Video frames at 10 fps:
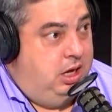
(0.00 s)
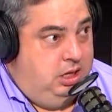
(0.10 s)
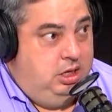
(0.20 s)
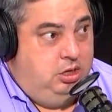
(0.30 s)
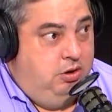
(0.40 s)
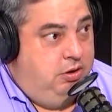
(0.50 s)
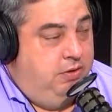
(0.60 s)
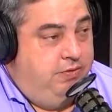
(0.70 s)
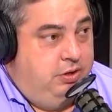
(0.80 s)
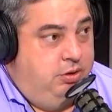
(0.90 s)
and then
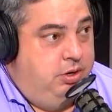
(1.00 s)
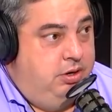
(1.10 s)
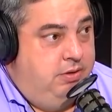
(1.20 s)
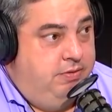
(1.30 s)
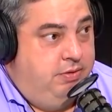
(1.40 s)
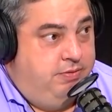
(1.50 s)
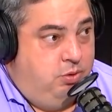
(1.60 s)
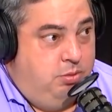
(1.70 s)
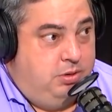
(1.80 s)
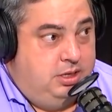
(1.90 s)
you're floated for
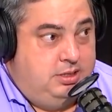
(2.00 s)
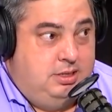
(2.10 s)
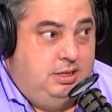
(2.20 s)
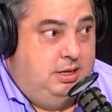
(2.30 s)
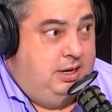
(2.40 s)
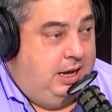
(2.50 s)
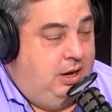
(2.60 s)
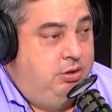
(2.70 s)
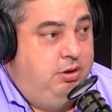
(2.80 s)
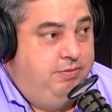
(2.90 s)
4 months.
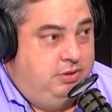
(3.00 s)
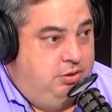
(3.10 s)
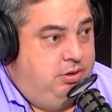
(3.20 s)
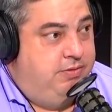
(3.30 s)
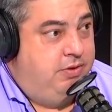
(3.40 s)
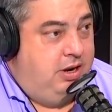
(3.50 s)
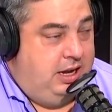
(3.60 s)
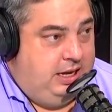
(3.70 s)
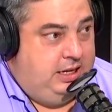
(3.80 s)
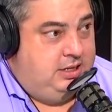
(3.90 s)
Now you're floated for
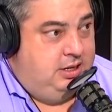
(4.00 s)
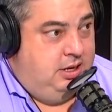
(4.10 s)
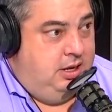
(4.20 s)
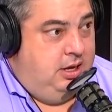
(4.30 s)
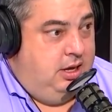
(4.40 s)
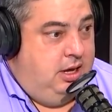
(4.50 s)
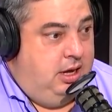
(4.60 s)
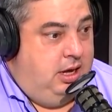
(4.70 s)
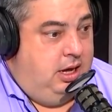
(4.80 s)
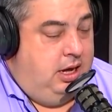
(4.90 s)
eight.
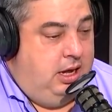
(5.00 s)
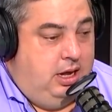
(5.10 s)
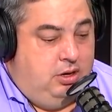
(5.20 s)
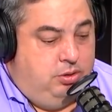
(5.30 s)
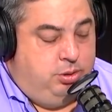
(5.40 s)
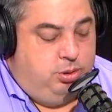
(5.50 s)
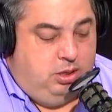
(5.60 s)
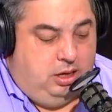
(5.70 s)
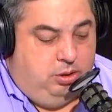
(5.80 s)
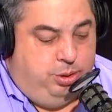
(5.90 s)
And I
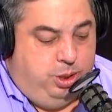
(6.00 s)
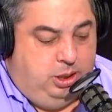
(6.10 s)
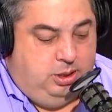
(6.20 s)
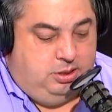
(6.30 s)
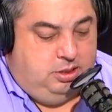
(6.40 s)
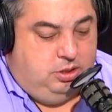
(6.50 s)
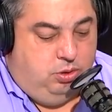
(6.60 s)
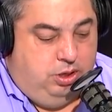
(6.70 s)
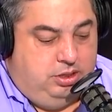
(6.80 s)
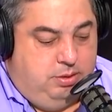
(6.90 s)
don't think this is
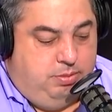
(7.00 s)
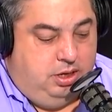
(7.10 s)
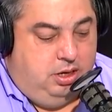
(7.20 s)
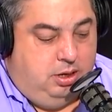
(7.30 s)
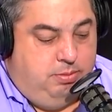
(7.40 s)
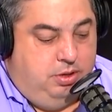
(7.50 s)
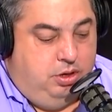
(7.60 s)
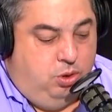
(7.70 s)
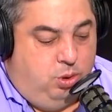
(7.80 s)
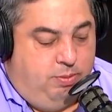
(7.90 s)
going to become the
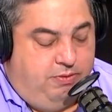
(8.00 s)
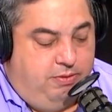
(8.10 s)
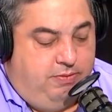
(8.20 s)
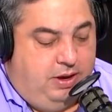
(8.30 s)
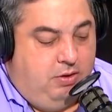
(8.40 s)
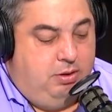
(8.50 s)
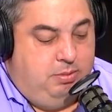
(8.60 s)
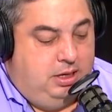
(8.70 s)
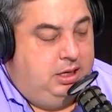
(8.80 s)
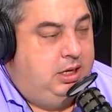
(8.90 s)
norm for very
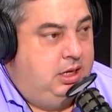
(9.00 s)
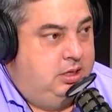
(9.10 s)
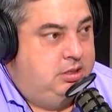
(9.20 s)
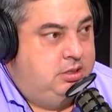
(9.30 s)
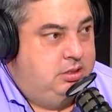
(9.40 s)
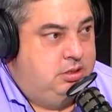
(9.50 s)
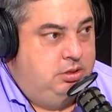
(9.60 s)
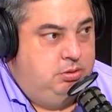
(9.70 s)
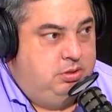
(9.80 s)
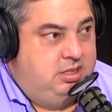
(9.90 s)
many kids
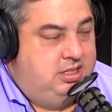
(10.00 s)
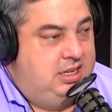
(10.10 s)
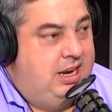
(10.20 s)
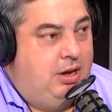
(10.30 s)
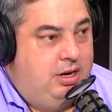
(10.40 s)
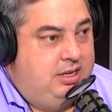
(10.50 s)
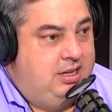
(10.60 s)
to sit out an